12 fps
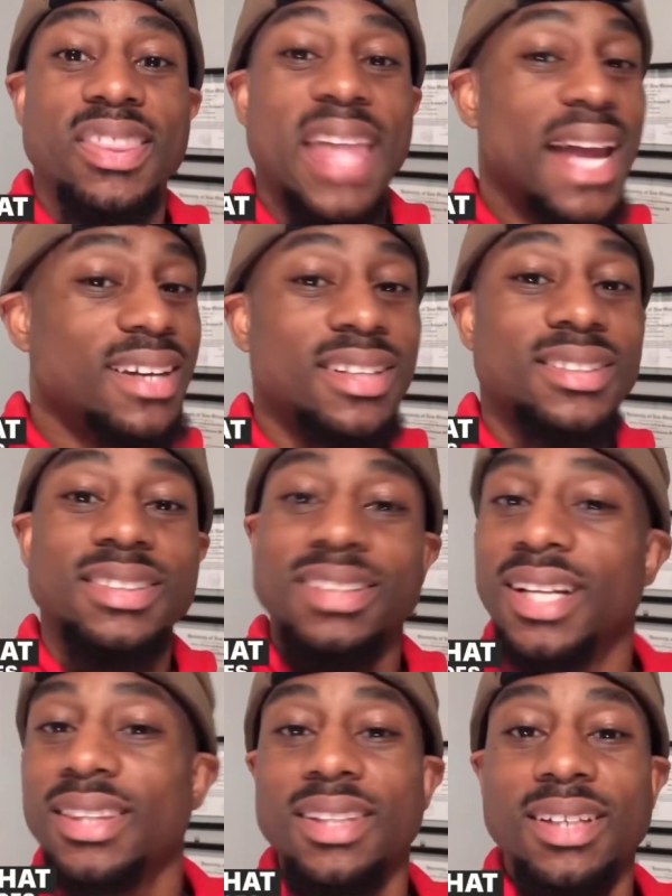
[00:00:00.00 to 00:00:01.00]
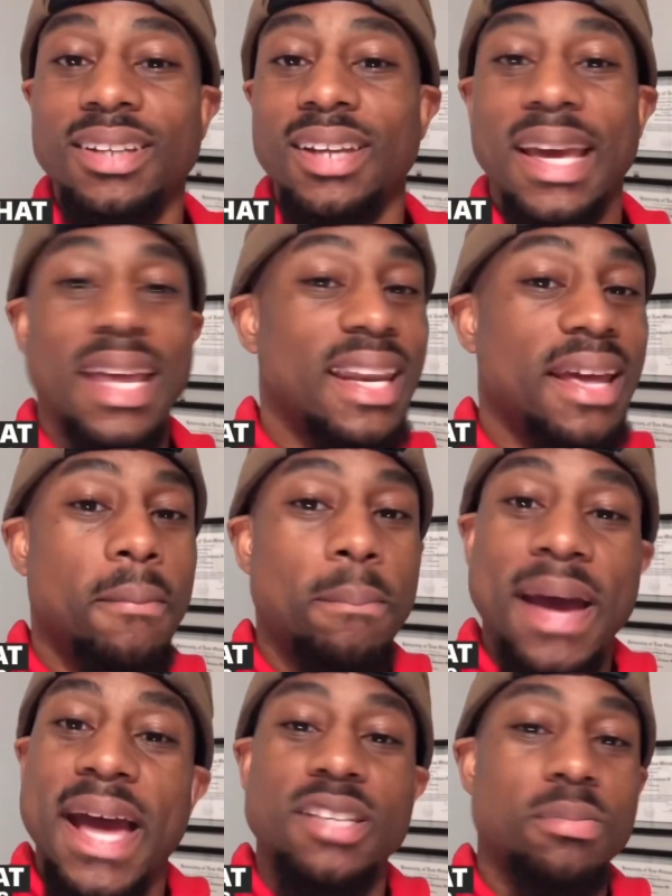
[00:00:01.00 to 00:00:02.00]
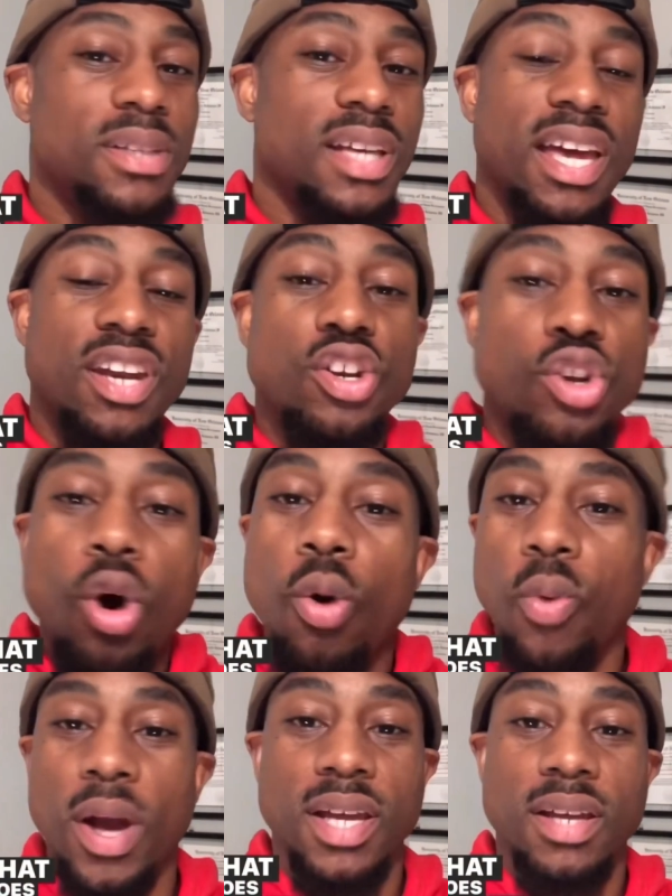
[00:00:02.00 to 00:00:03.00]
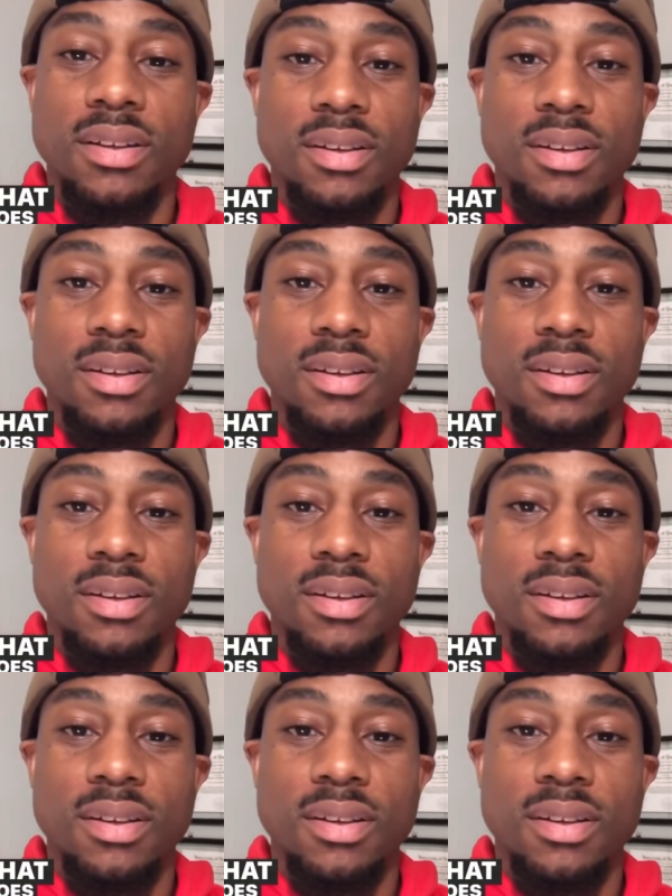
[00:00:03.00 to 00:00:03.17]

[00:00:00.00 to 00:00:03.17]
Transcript: That does nothing and impacts me in no way.